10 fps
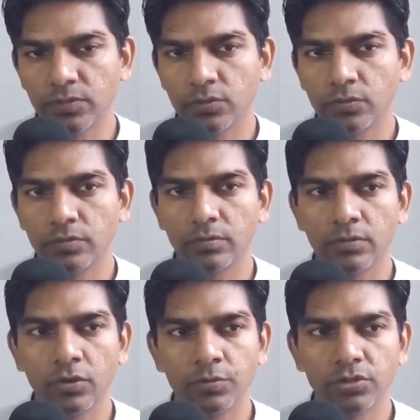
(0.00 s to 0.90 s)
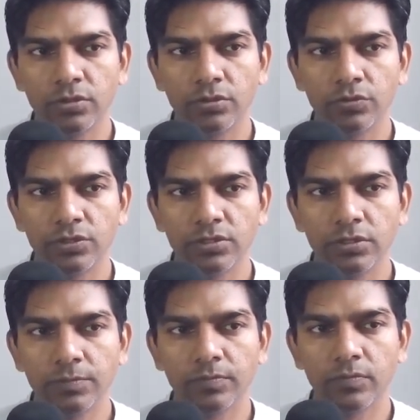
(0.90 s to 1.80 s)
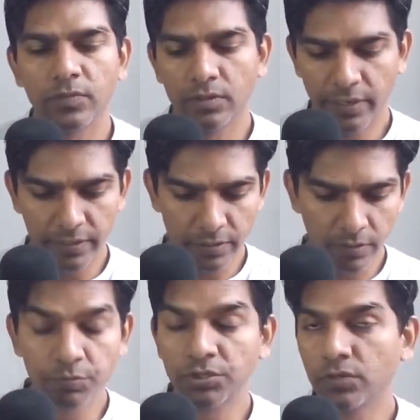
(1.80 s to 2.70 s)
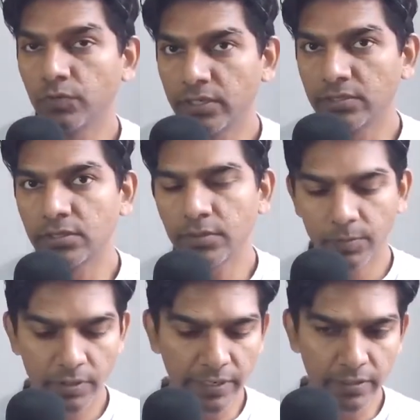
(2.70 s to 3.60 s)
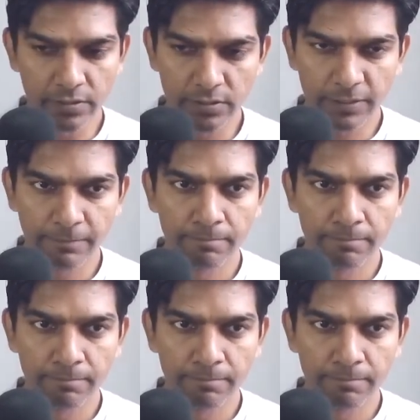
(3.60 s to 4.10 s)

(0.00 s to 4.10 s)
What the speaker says: So option 2 is the option 1 is the right answer.